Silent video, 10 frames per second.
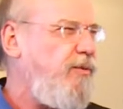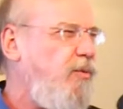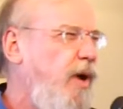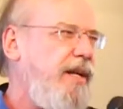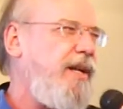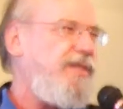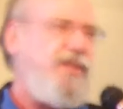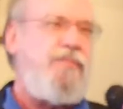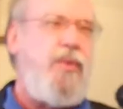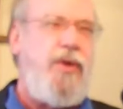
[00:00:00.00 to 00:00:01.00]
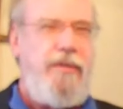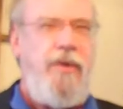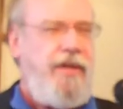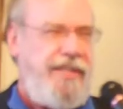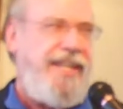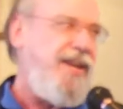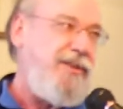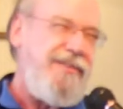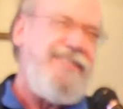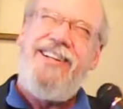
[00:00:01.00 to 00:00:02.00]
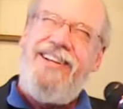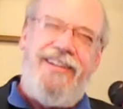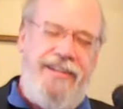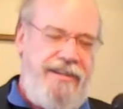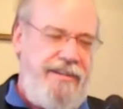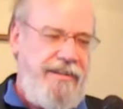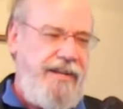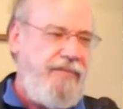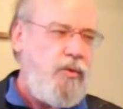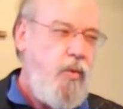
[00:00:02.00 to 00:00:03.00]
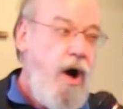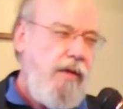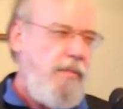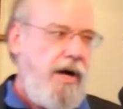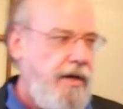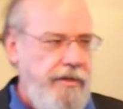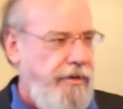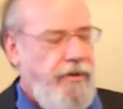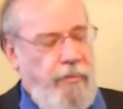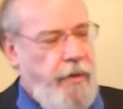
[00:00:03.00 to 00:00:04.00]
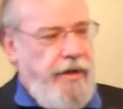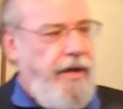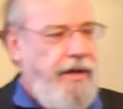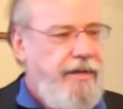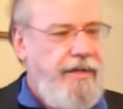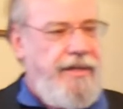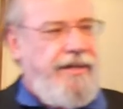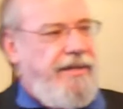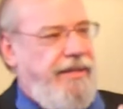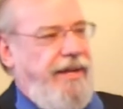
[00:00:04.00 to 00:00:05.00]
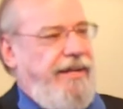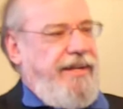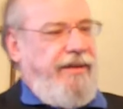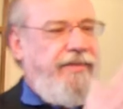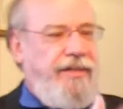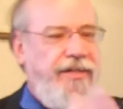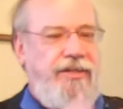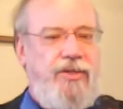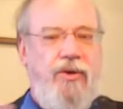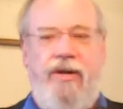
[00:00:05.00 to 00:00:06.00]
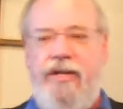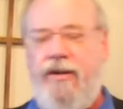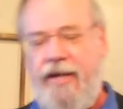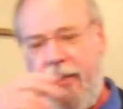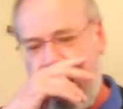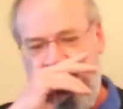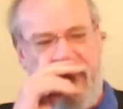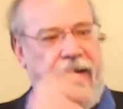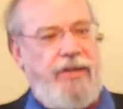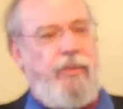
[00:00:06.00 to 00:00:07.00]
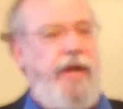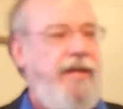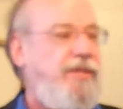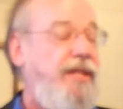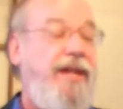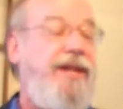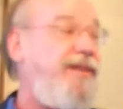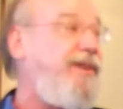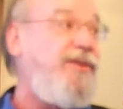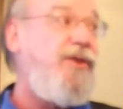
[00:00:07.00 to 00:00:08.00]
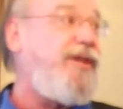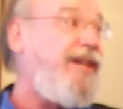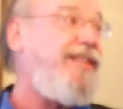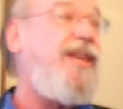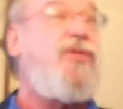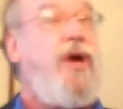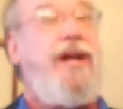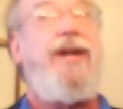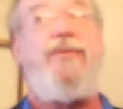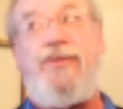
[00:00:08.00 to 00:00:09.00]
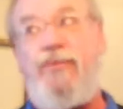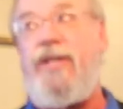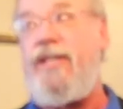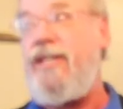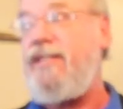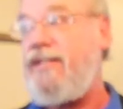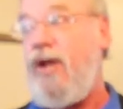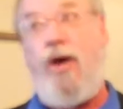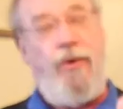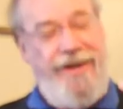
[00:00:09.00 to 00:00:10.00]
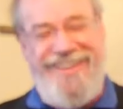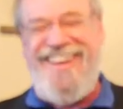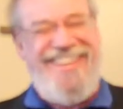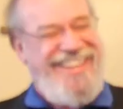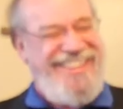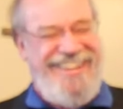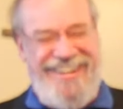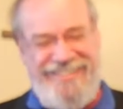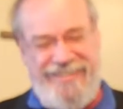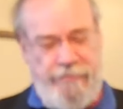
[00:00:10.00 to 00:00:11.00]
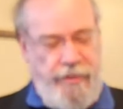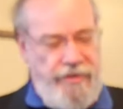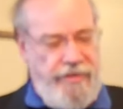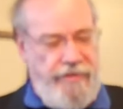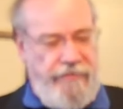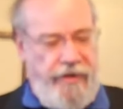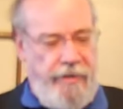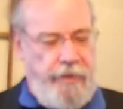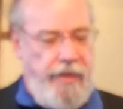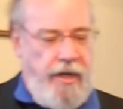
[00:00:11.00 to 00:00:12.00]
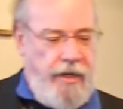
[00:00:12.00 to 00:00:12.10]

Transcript: why not just put them all together? Have a Walmart, you know. Every little store, you know, and make the rounds. And no kidding, they thought I was really slow. They thought I was a burden to the family.